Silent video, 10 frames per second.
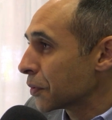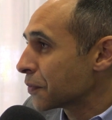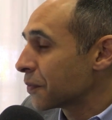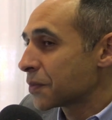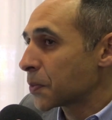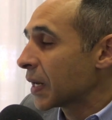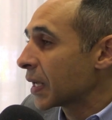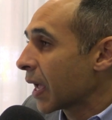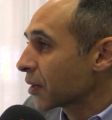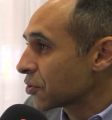of
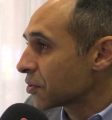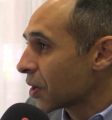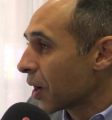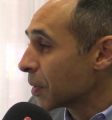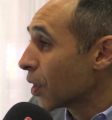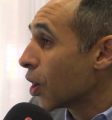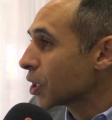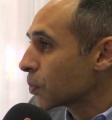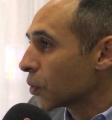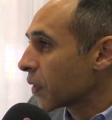spending extra time in the
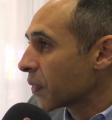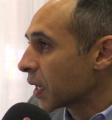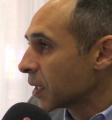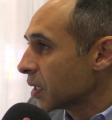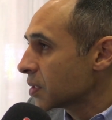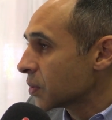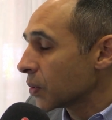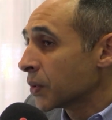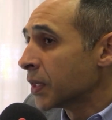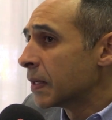hospital than they need
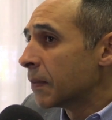to.